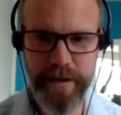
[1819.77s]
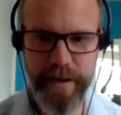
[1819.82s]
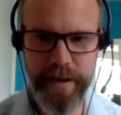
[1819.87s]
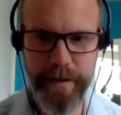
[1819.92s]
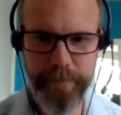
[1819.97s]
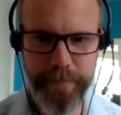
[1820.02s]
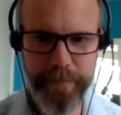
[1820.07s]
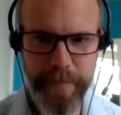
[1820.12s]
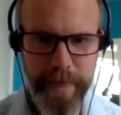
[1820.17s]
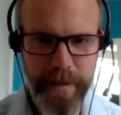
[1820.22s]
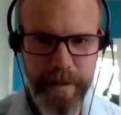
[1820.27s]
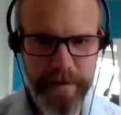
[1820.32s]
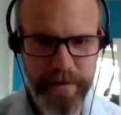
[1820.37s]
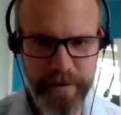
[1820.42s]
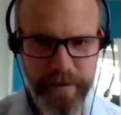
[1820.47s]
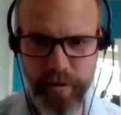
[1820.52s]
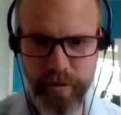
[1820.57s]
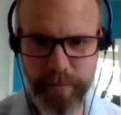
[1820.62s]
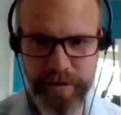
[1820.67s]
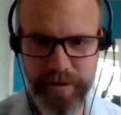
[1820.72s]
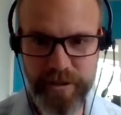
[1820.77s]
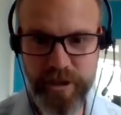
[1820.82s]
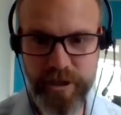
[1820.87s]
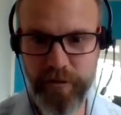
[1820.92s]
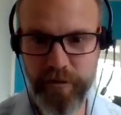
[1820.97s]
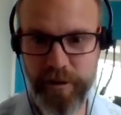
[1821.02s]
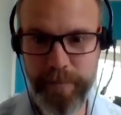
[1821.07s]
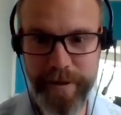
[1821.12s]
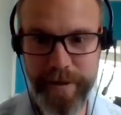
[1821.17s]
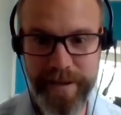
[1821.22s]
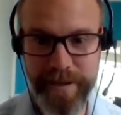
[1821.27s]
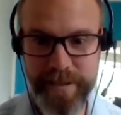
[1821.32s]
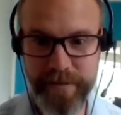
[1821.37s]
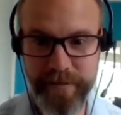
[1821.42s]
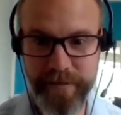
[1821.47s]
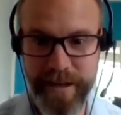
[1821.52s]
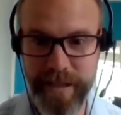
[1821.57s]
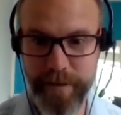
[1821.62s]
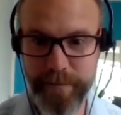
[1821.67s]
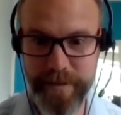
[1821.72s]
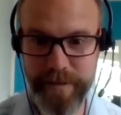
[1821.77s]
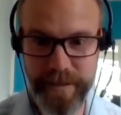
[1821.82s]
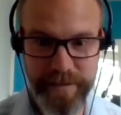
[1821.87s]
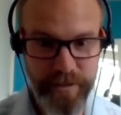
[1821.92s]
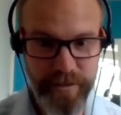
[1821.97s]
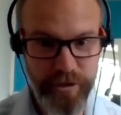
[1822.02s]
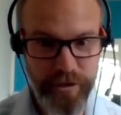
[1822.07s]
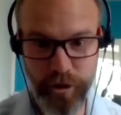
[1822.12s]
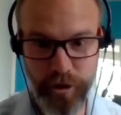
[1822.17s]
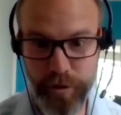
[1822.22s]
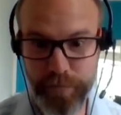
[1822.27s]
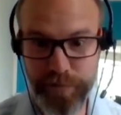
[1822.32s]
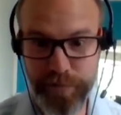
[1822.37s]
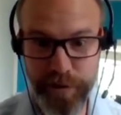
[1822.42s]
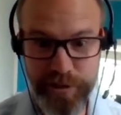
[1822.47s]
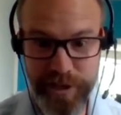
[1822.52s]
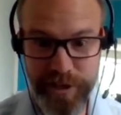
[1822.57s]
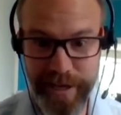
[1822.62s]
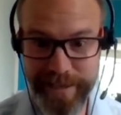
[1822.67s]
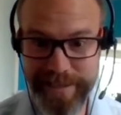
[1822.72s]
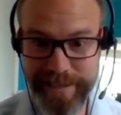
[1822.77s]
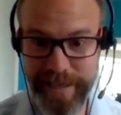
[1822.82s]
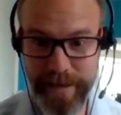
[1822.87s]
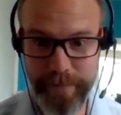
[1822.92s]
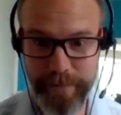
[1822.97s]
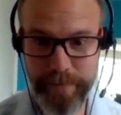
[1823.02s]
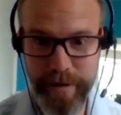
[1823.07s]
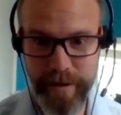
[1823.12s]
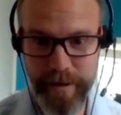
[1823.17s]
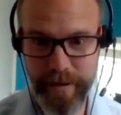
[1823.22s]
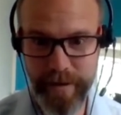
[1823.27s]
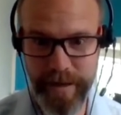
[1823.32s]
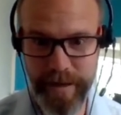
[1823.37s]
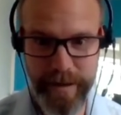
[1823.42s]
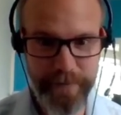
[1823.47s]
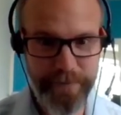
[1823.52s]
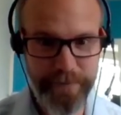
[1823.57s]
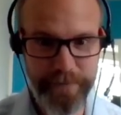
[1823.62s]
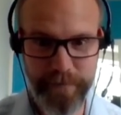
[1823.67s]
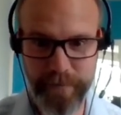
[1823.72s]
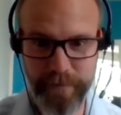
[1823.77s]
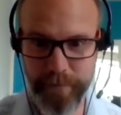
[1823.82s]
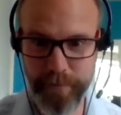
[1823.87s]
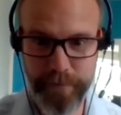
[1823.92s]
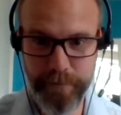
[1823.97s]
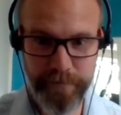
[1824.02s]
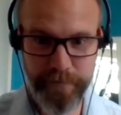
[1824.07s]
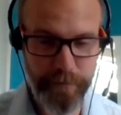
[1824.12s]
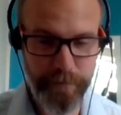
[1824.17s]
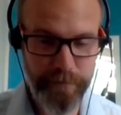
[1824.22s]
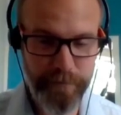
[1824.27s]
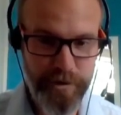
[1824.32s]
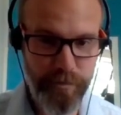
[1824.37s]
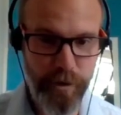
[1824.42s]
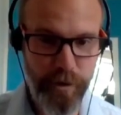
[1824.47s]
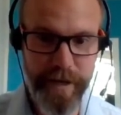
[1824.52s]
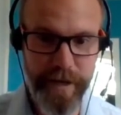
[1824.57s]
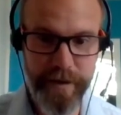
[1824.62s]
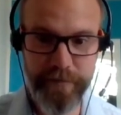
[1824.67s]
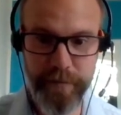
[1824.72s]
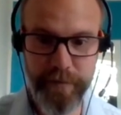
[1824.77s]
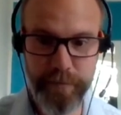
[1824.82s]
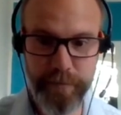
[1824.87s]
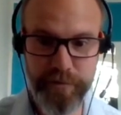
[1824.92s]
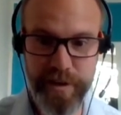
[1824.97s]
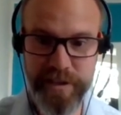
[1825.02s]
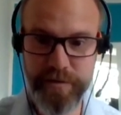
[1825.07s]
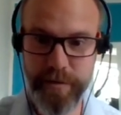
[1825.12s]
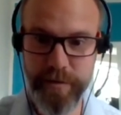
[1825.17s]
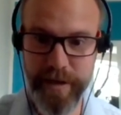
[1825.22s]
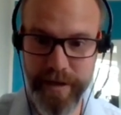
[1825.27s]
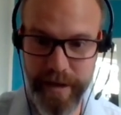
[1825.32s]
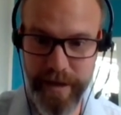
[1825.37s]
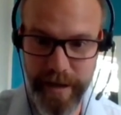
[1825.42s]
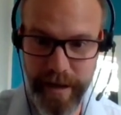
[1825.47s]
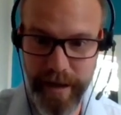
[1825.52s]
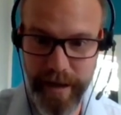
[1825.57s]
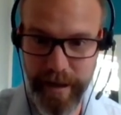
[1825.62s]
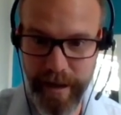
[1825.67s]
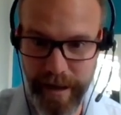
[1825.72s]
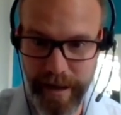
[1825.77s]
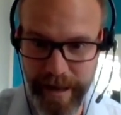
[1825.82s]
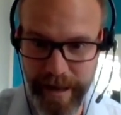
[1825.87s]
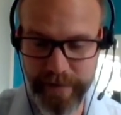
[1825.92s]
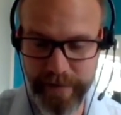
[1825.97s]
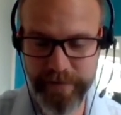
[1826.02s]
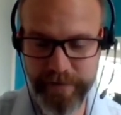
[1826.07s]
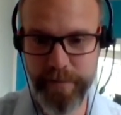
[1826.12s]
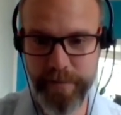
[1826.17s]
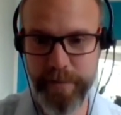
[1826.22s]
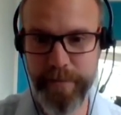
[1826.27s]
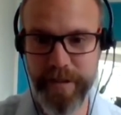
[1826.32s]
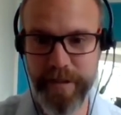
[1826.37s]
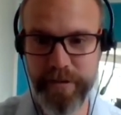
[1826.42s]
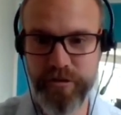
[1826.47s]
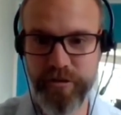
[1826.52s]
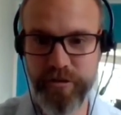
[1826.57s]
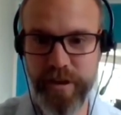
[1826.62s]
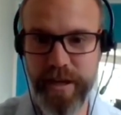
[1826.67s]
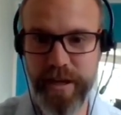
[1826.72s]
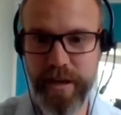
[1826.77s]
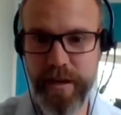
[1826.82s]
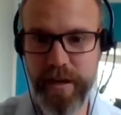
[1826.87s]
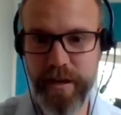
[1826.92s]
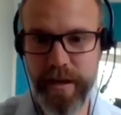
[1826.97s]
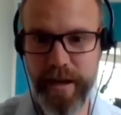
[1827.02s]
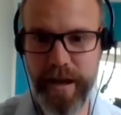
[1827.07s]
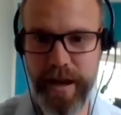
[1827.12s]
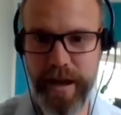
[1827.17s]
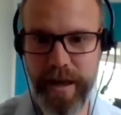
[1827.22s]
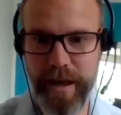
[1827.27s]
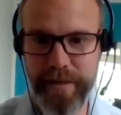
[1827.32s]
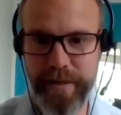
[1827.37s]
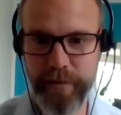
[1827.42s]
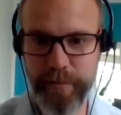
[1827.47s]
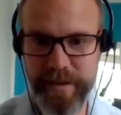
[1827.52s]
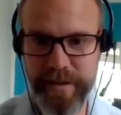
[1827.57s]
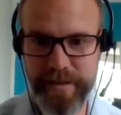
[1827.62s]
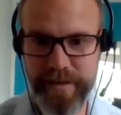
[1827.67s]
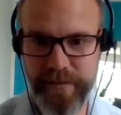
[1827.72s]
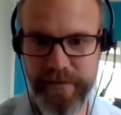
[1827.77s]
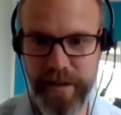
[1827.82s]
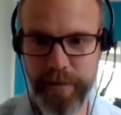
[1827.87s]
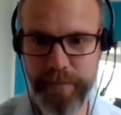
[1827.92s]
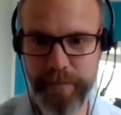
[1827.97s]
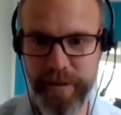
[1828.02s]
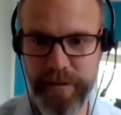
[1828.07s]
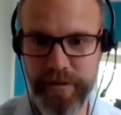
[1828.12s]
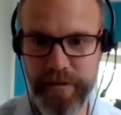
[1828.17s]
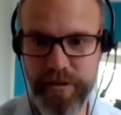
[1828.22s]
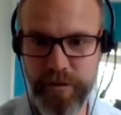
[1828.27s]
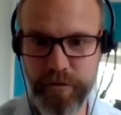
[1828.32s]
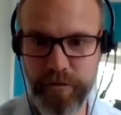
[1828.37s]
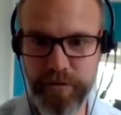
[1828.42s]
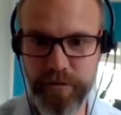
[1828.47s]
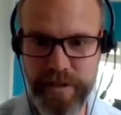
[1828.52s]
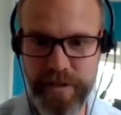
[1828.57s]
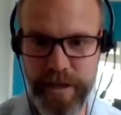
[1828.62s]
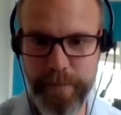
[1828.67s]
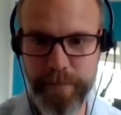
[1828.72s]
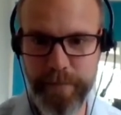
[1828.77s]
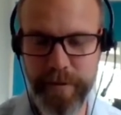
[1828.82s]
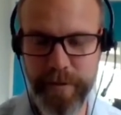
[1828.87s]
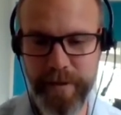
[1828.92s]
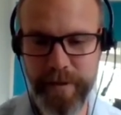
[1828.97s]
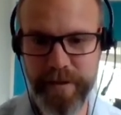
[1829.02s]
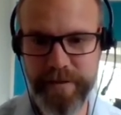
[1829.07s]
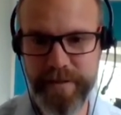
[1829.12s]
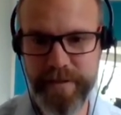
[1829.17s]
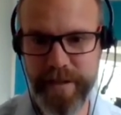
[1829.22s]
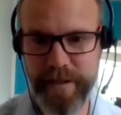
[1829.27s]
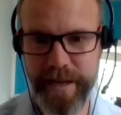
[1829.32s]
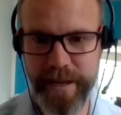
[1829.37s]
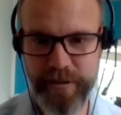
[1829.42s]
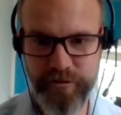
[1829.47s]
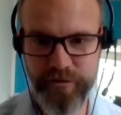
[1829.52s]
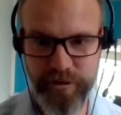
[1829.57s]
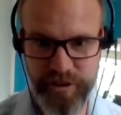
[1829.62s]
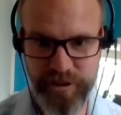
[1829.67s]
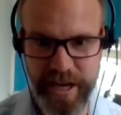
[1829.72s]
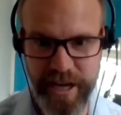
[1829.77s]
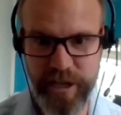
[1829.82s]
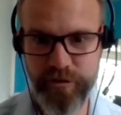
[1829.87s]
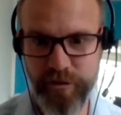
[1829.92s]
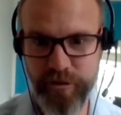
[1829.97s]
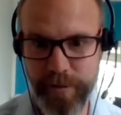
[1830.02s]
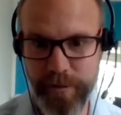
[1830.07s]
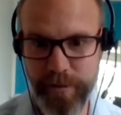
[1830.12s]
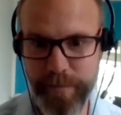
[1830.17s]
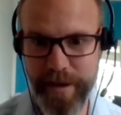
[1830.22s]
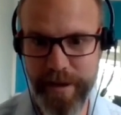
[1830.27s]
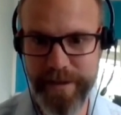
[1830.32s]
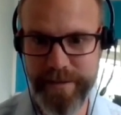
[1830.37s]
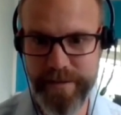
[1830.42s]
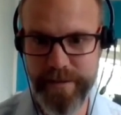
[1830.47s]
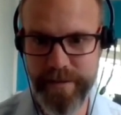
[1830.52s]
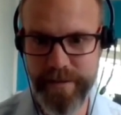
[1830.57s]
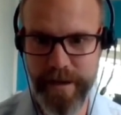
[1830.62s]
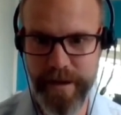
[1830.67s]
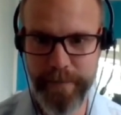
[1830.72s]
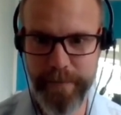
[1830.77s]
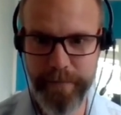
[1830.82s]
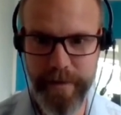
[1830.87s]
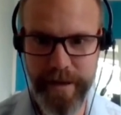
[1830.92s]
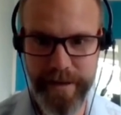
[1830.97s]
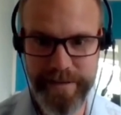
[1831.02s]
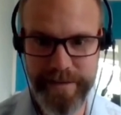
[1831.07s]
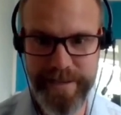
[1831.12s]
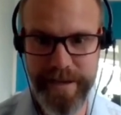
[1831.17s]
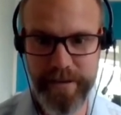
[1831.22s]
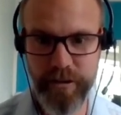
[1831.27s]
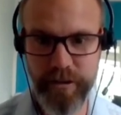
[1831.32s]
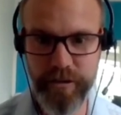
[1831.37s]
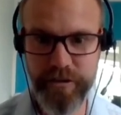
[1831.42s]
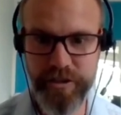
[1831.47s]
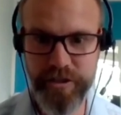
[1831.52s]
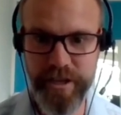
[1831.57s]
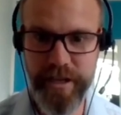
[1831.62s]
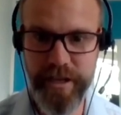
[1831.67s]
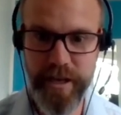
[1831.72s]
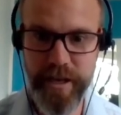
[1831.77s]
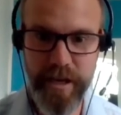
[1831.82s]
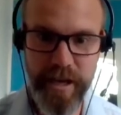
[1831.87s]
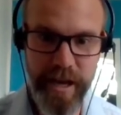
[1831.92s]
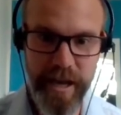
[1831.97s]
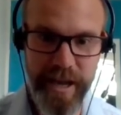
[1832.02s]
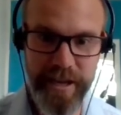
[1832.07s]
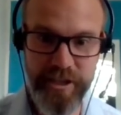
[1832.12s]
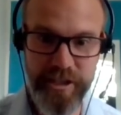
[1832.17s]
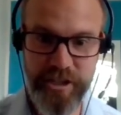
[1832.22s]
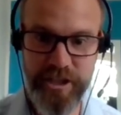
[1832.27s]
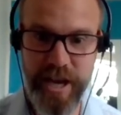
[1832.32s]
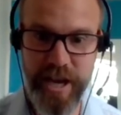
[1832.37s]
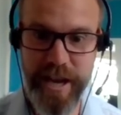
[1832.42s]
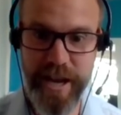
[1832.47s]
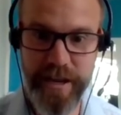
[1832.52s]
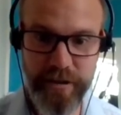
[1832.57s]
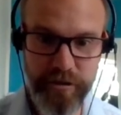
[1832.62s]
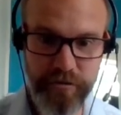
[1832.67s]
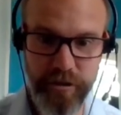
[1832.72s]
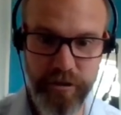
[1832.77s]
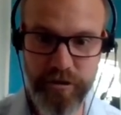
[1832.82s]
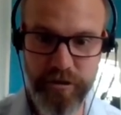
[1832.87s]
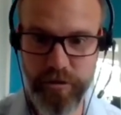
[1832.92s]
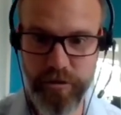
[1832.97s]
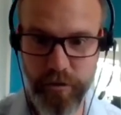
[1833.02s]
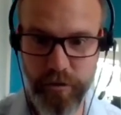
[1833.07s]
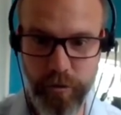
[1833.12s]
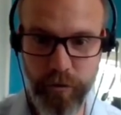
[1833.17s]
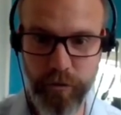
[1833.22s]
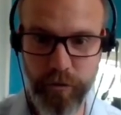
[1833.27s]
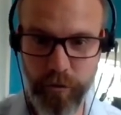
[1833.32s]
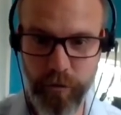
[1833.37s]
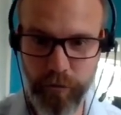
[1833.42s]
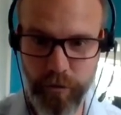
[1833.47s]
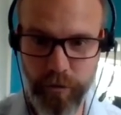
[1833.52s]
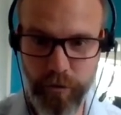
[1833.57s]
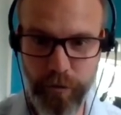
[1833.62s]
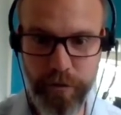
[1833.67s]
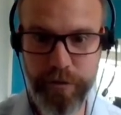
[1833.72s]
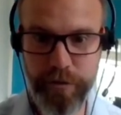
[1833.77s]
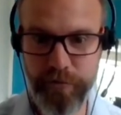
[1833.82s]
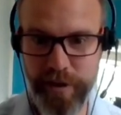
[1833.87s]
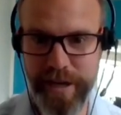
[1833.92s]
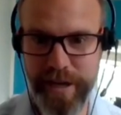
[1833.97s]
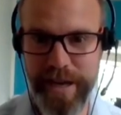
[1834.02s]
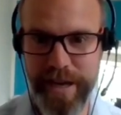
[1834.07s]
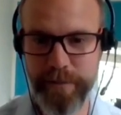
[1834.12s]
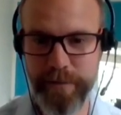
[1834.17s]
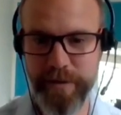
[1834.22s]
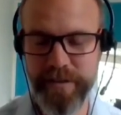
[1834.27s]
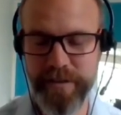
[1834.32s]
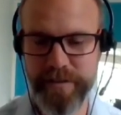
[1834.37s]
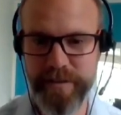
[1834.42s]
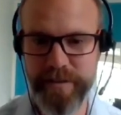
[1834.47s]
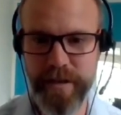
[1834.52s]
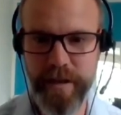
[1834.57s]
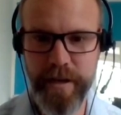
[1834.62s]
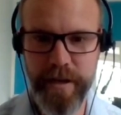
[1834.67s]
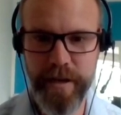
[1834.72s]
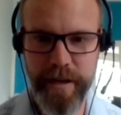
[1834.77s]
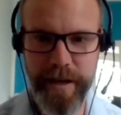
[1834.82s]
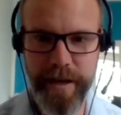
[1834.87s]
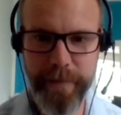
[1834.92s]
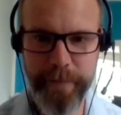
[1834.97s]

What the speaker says: The equipment's currently being developed. It's a joint project team from Swanwick, from Prestwick, and from the military, and they'll be developing the tools to implement trajectory-based technology shared across all three elements.